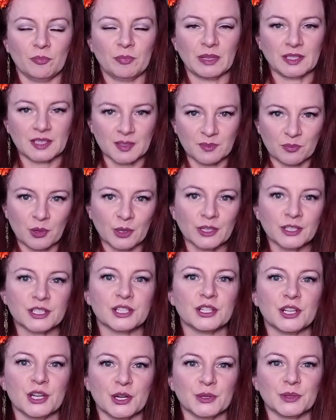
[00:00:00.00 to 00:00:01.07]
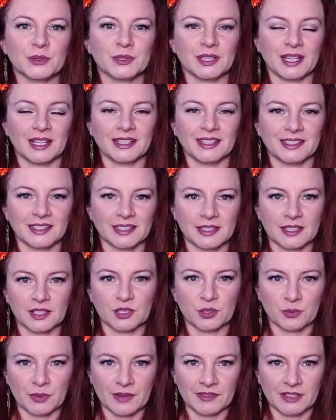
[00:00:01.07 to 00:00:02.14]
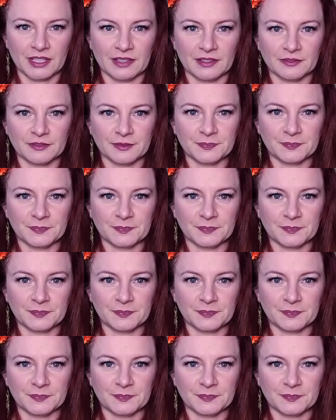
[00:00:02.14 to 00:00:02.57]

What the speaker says: But it's important to note that it is a derivative.